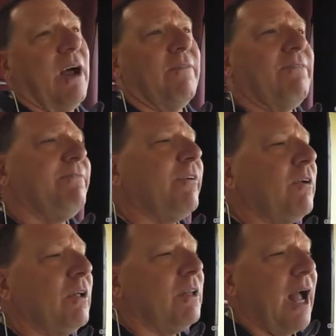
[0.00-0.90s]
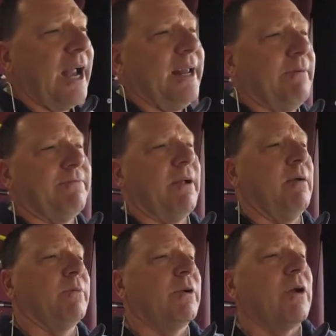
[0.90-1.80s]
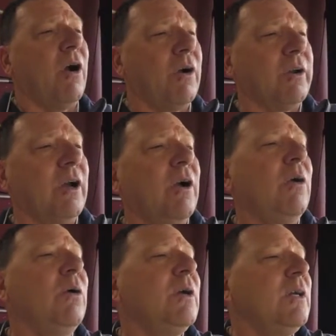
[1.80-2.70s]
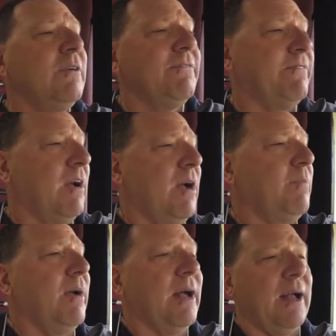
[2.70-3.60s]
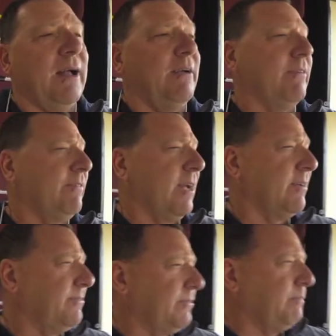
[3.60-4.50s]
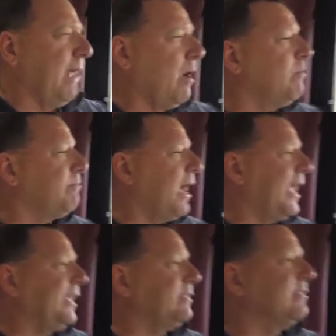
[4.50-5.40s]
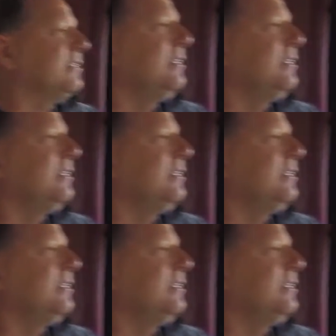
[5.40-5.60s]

a full lineup from cargo, from mountain bikes,